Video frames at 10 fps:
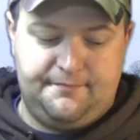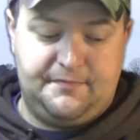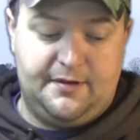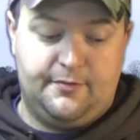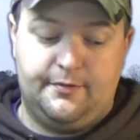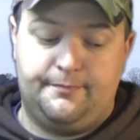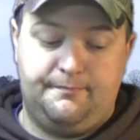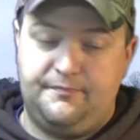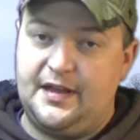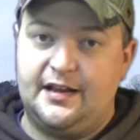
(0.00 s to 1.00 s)
Then
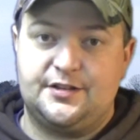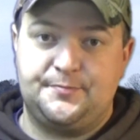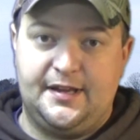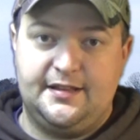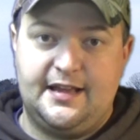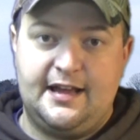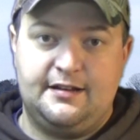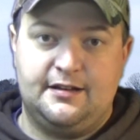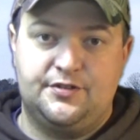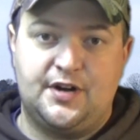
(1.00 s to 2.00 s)
that explained that,
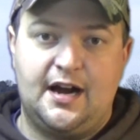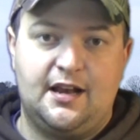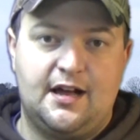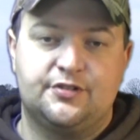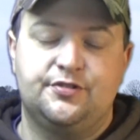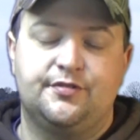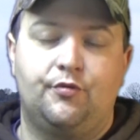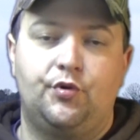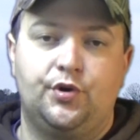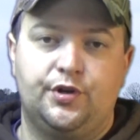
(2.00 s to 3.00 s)
and the Dry Lock shoots a
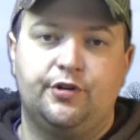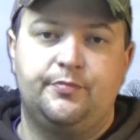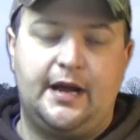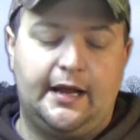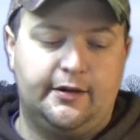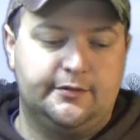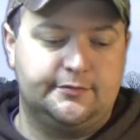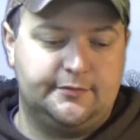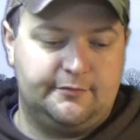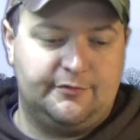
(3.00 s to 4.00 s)
really good pattern
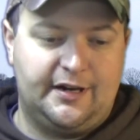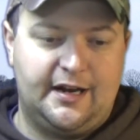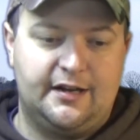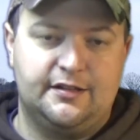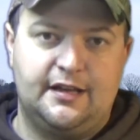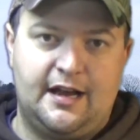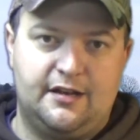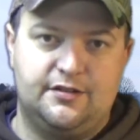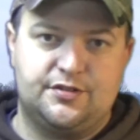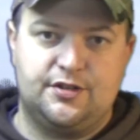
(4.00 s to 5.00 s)
right out
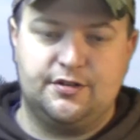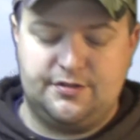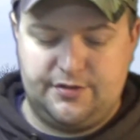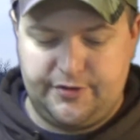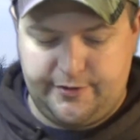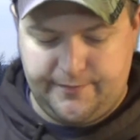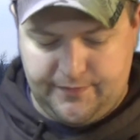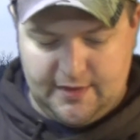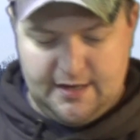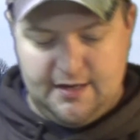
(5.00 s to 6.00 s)
of this gun. So
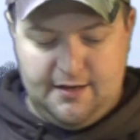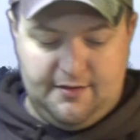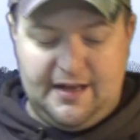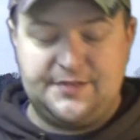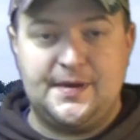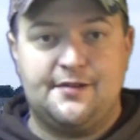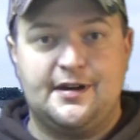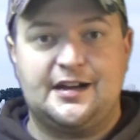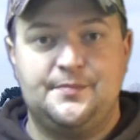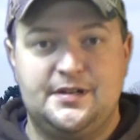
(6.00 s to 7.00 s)
that's my
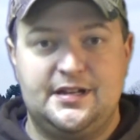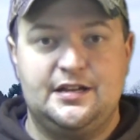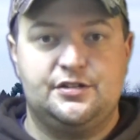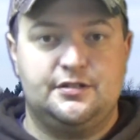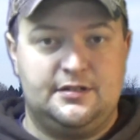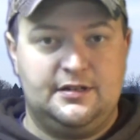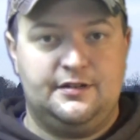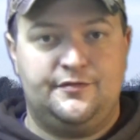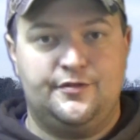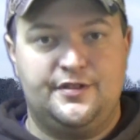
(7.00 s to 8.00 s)
recommendation
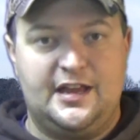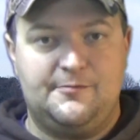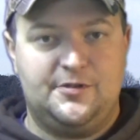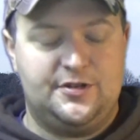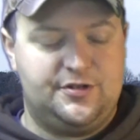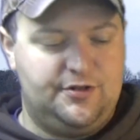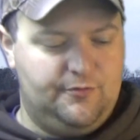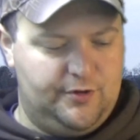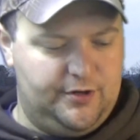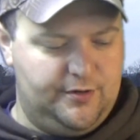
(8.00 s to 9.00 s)
for the ammunition you
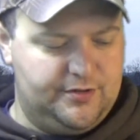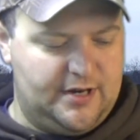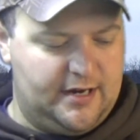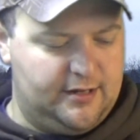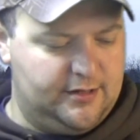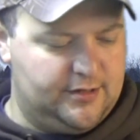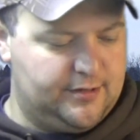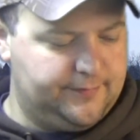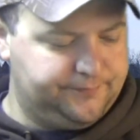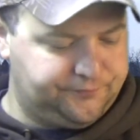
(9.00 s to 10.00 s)
want to use out of this.